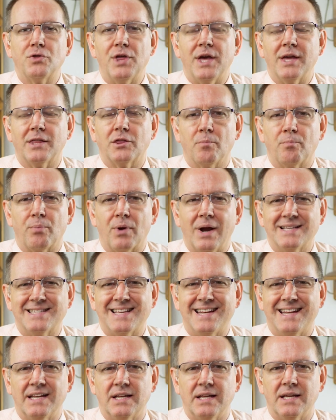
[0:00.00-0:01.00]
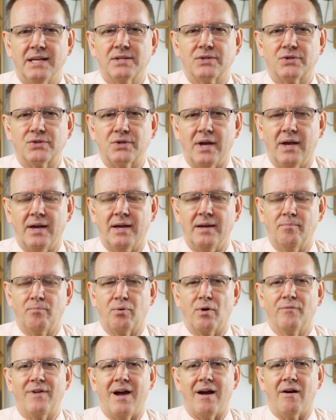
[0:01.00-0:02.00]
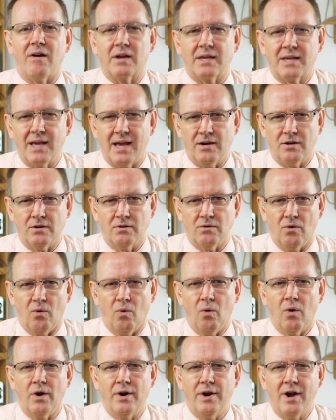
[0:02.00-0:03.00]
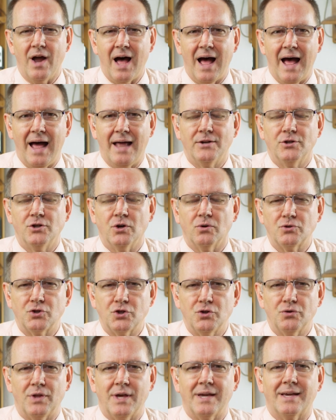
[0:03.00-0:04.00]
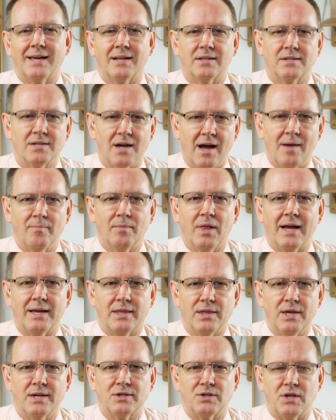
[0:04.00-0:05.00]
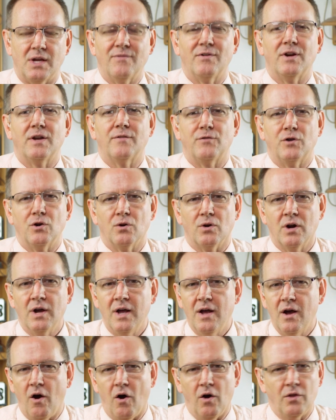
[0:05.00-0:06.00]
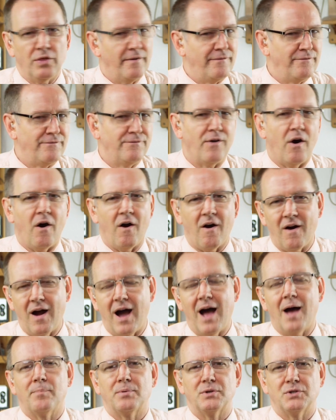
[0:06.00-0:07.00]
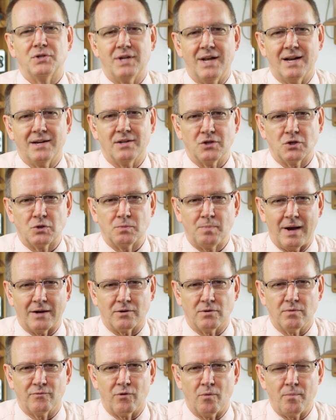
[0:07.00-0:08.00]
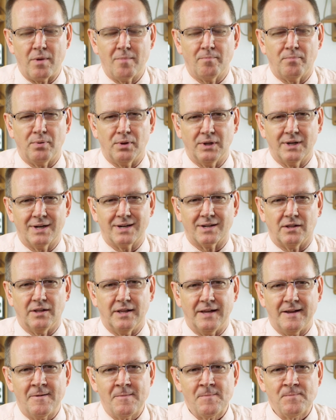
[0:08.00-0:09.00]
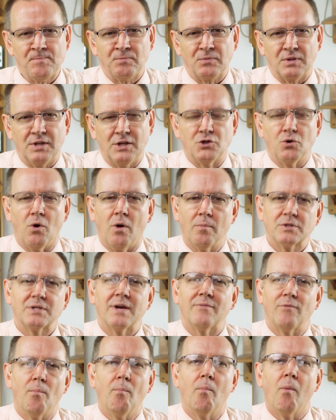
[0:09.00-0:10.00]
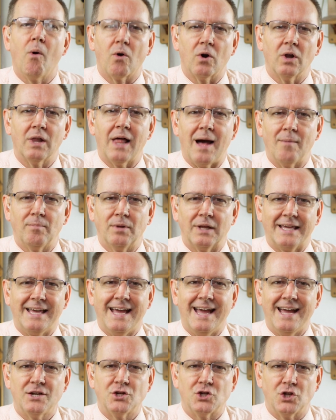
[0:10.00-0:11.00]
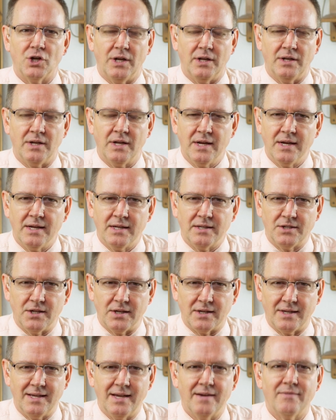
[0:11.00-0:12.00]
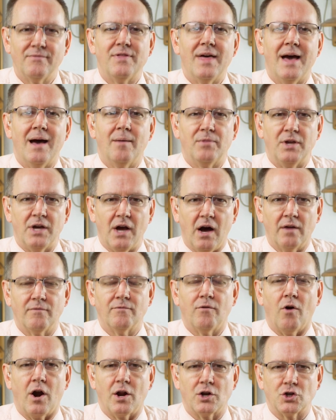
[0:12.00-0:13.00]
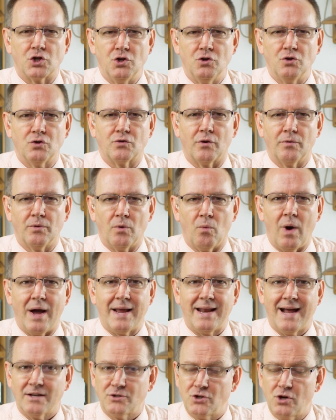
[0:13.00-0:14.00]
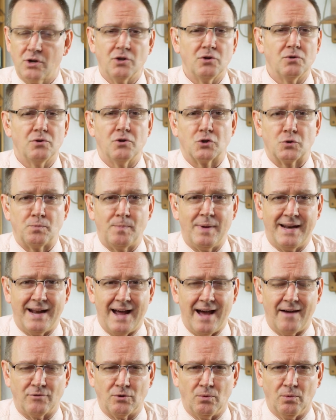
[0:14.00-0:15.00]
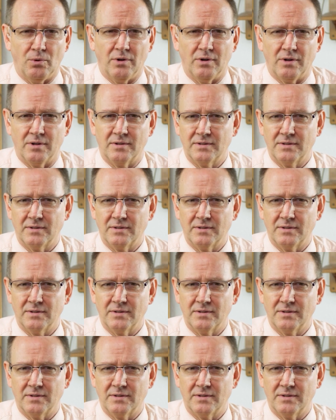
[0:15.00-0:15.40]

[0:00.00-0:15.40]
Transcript: think the president is a prevaricator or not, don't you think at a time like this, even if you're on the far opposite end of the spectrum from him politically, that you almost have a moral obligation to give them the unvarnished news from the White House? You can do your spin afterward.